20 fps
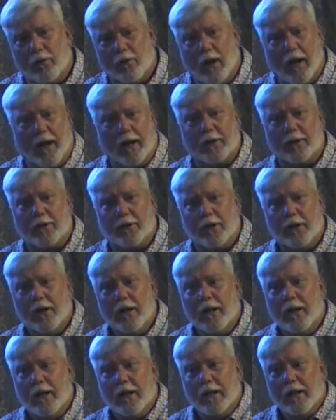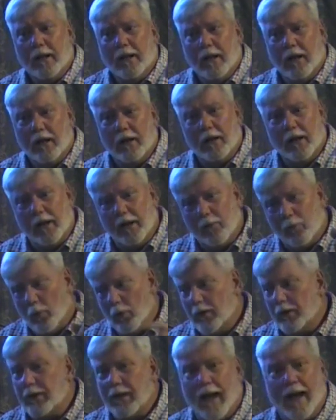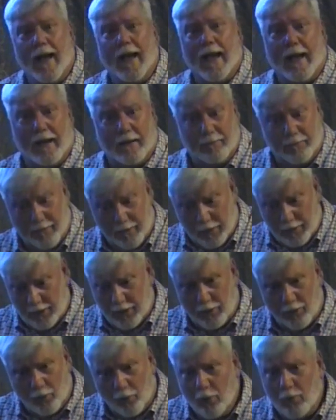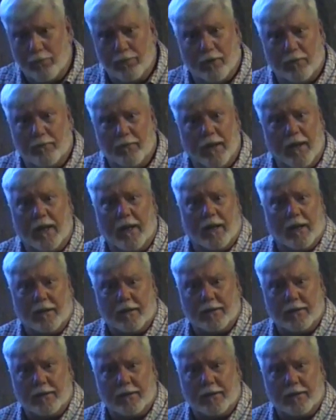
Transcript: Christ uh, at one time, this group of men.